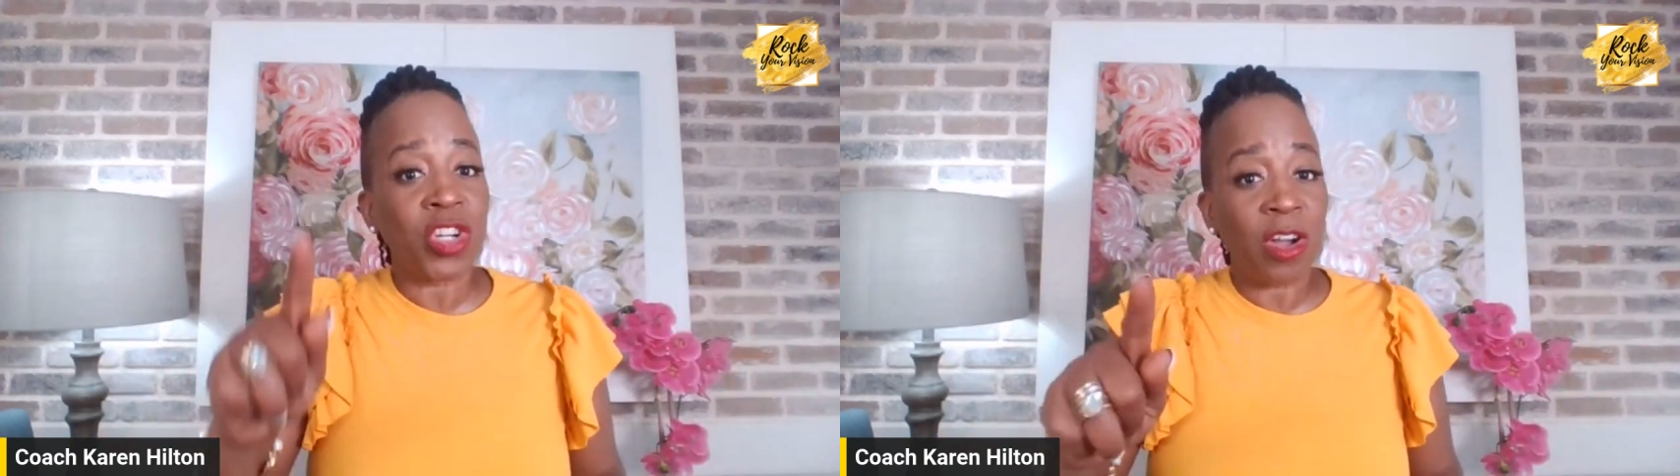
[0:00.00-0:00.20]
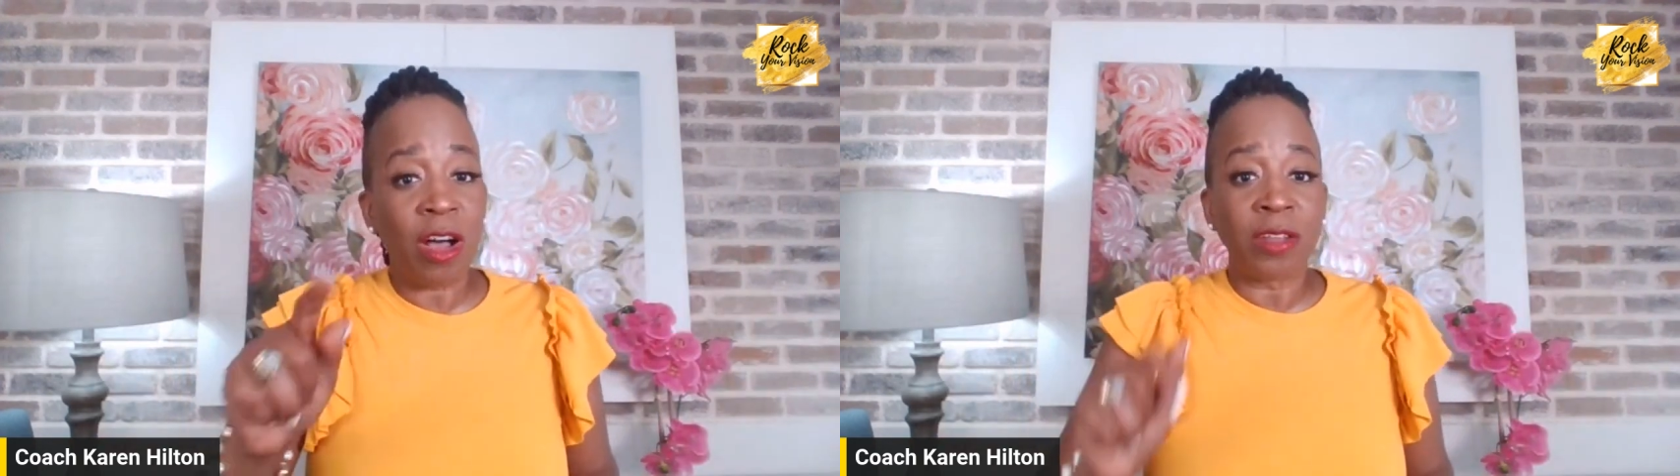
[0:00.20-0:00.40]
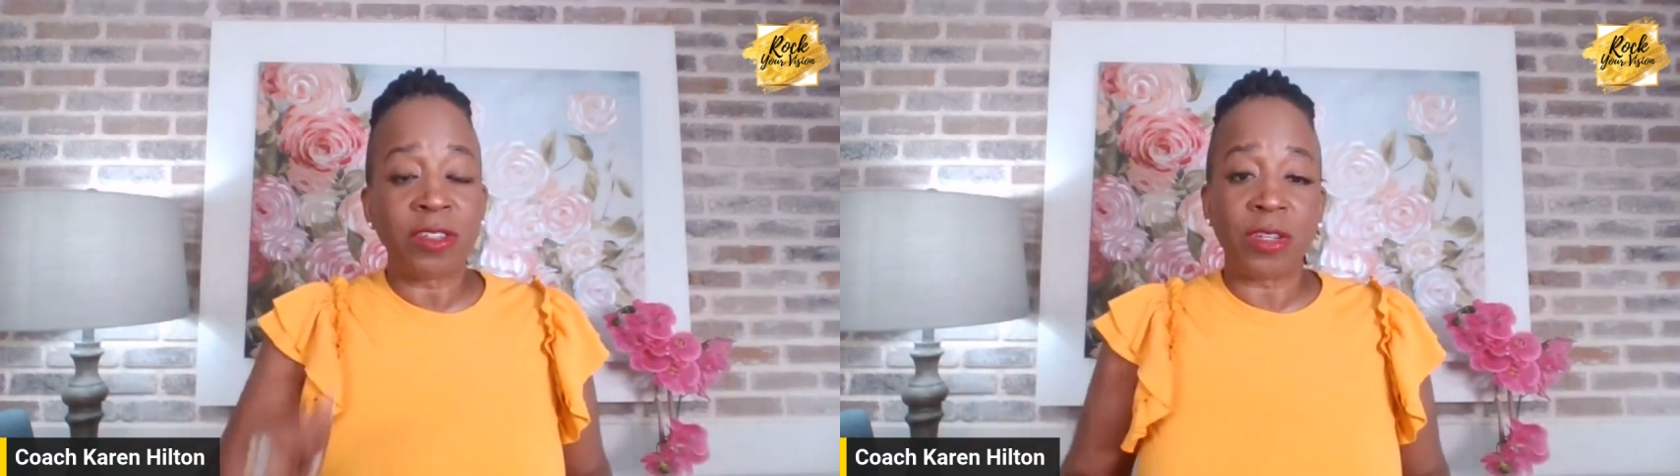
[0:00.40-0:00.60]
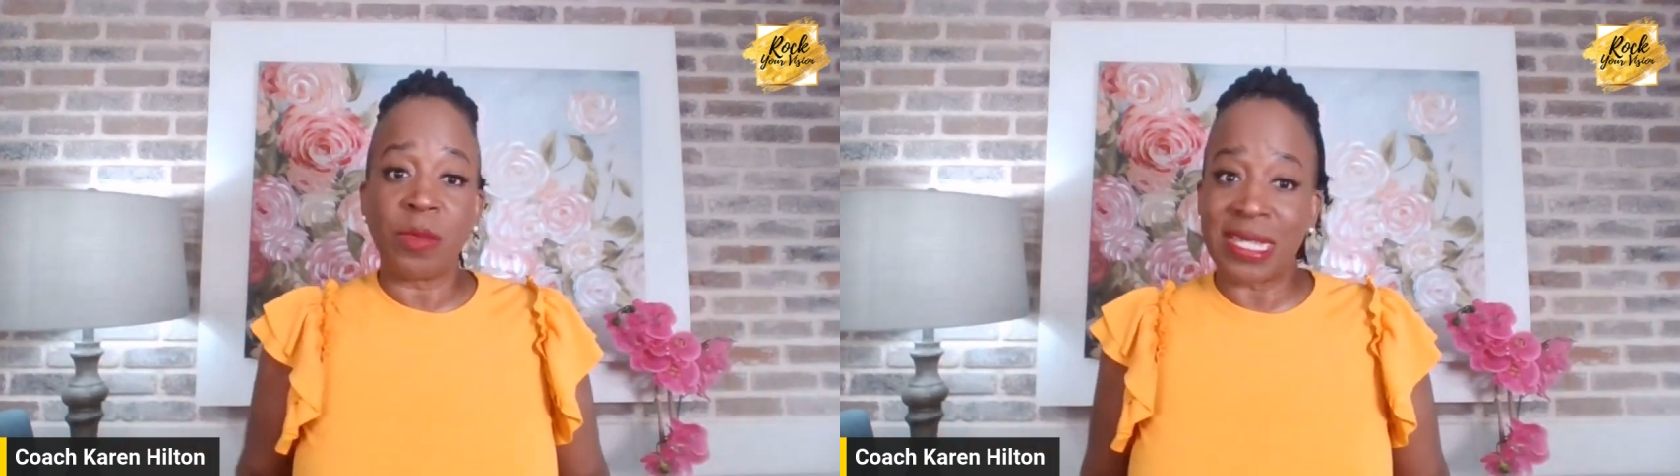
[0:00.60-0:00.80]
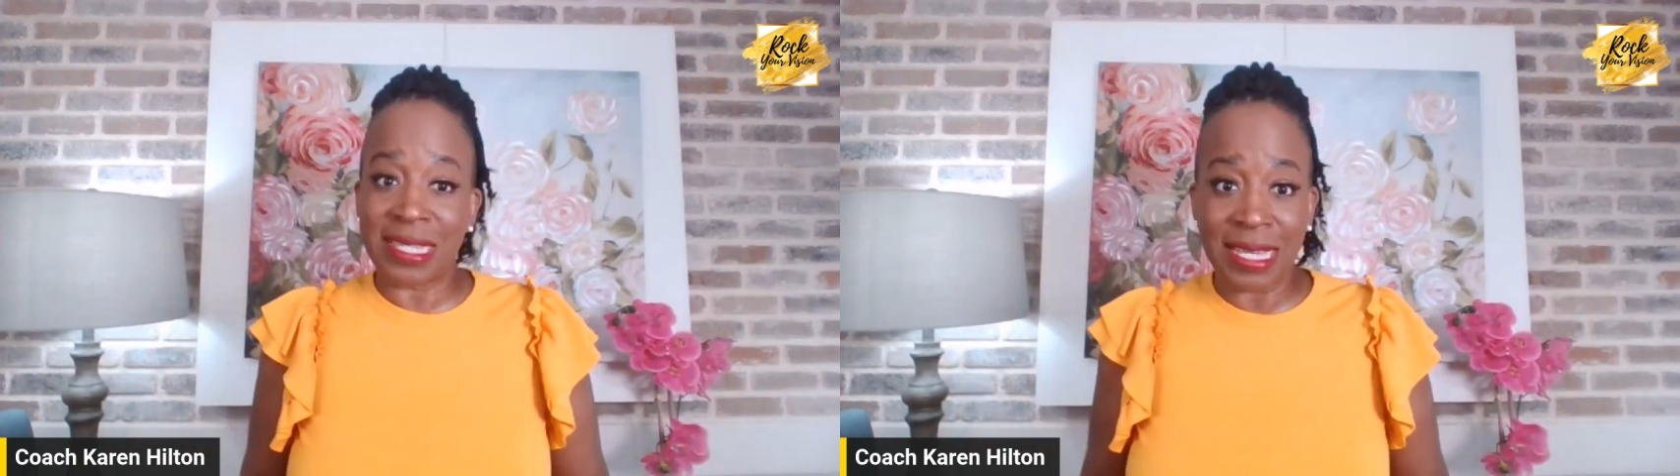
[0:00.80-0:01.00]
called to
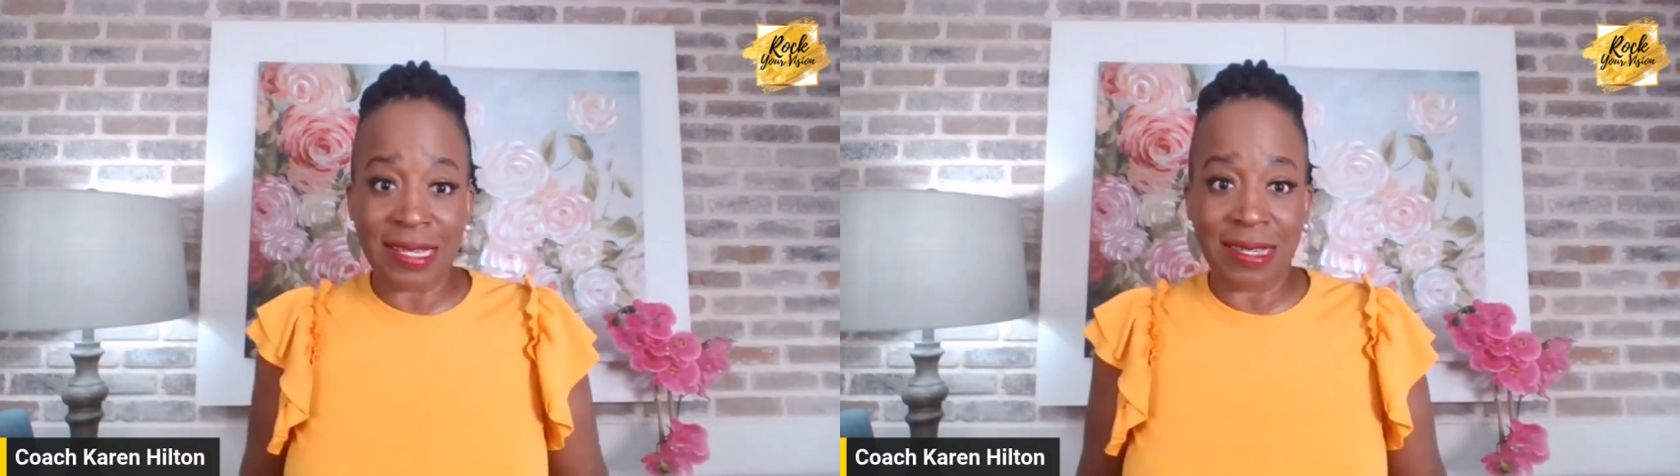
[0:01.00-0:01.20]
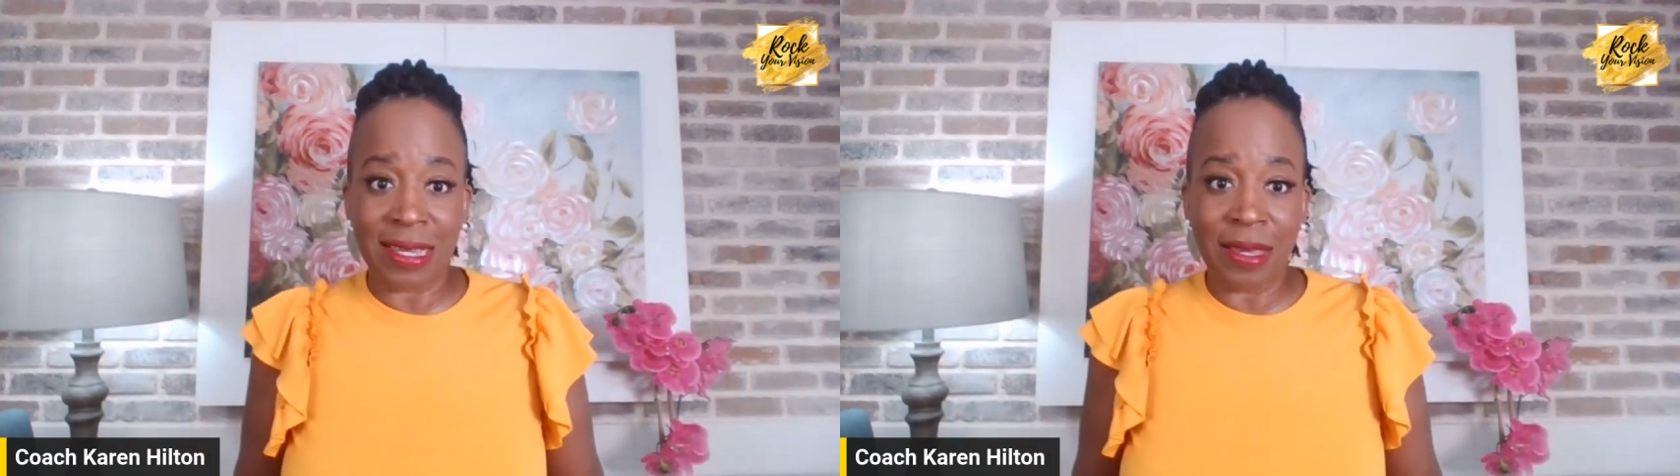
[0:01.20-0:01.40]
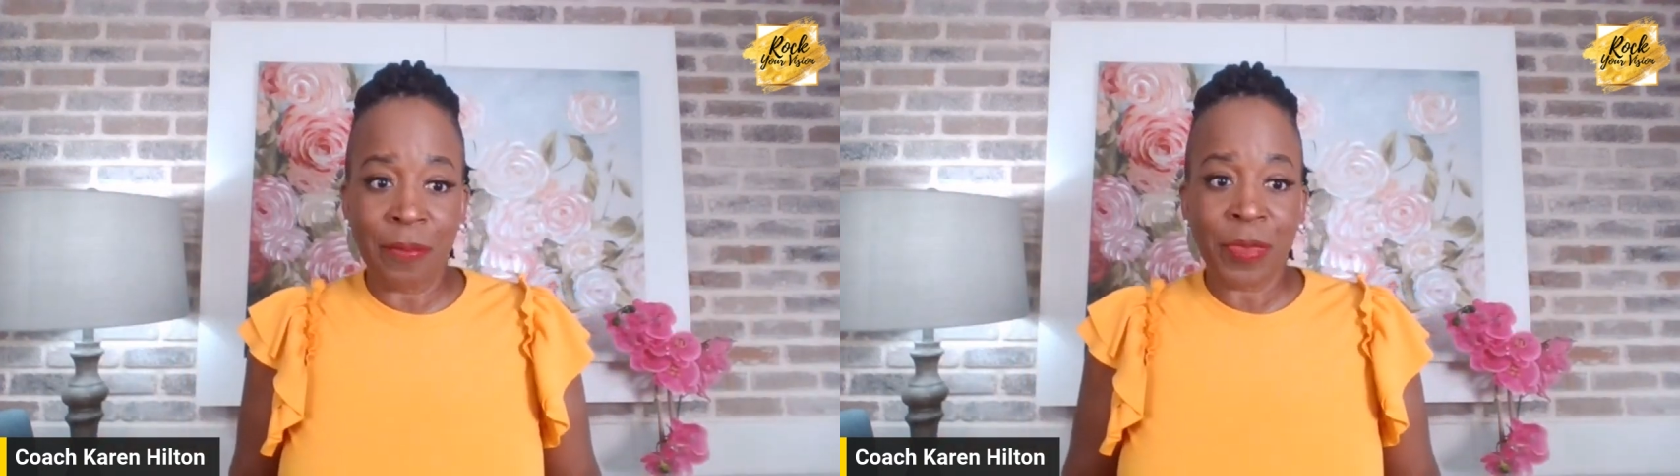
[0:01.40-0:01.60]
is easy.